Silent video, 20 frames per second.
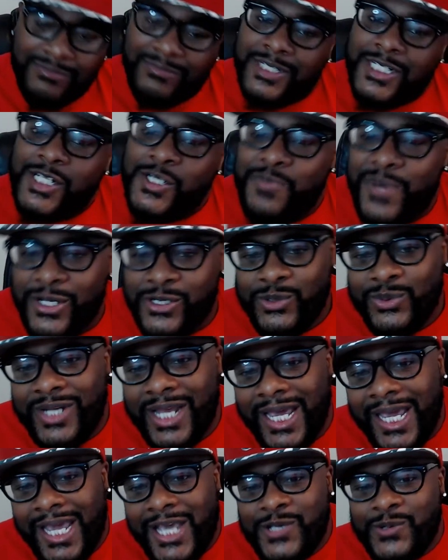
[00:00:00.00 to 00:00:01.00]
special
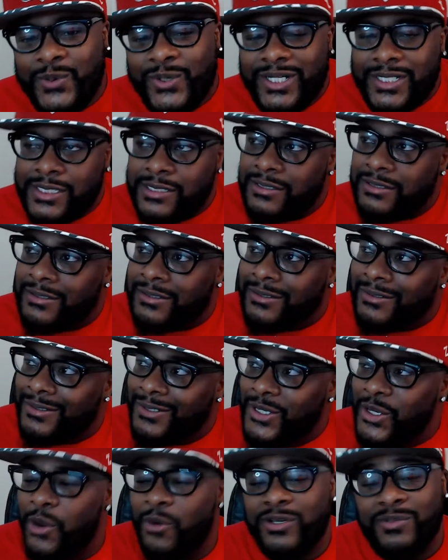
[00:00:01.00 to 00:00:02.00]
days where it's
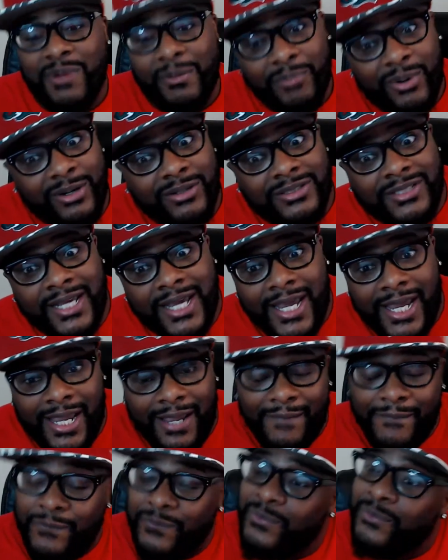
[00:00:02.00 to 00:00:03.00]
my birthday,
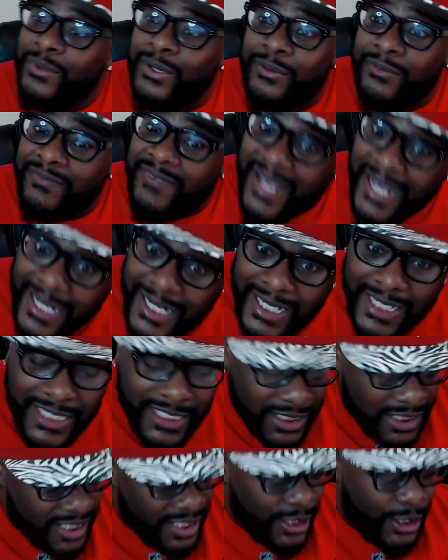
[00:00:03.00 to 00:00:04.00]
we in Vegas,
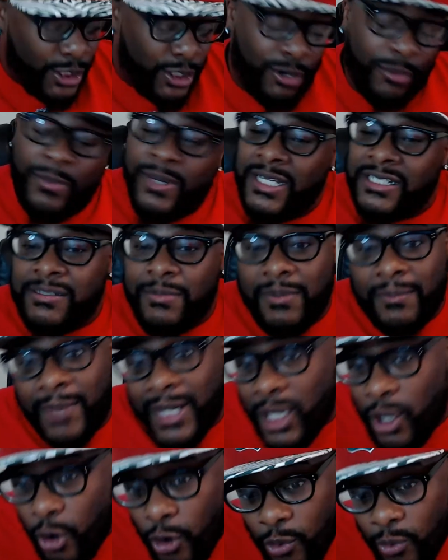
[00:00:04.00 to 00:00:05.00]
and we and some of my
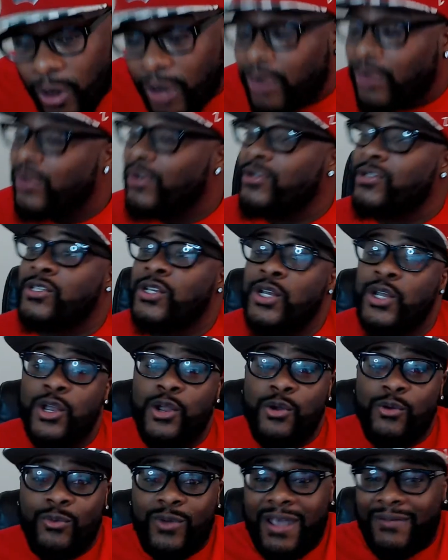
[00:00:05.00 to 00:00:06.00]
co-workers,
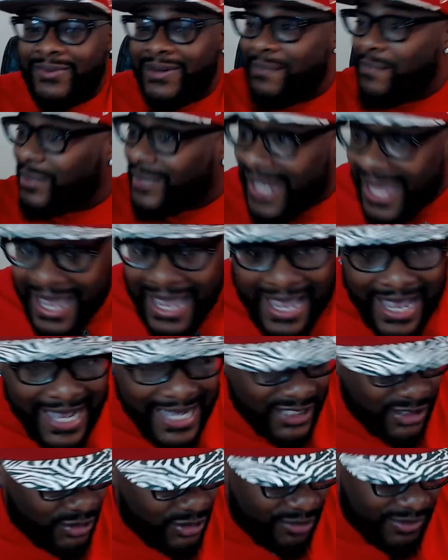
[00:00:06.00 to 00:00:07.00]
we having a blast,
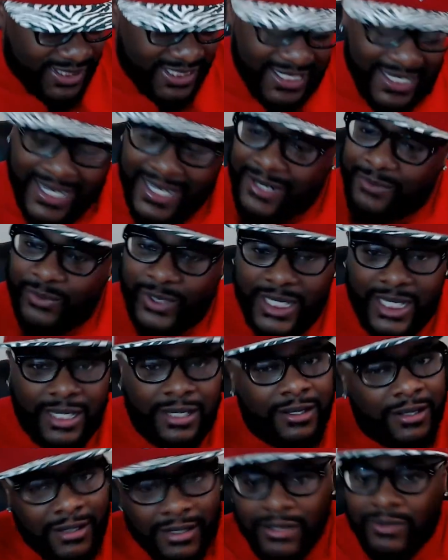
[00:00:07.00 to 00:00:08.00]
you know what I'm saying?
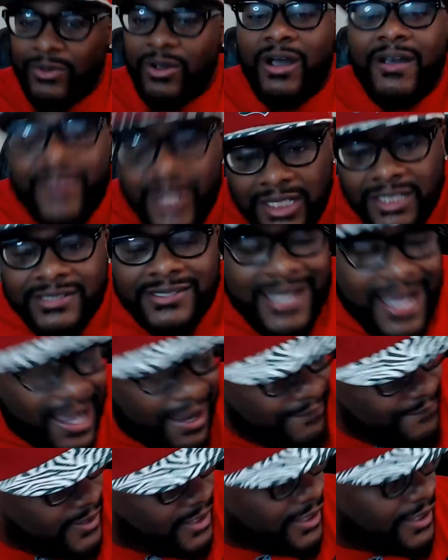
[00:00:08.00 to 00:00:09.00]
We having a good time.
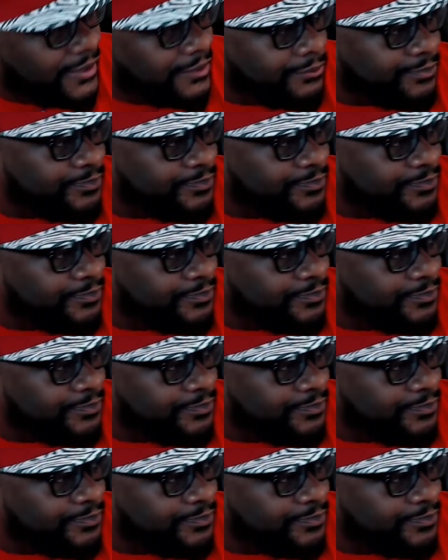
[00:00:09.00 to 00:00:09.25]
Not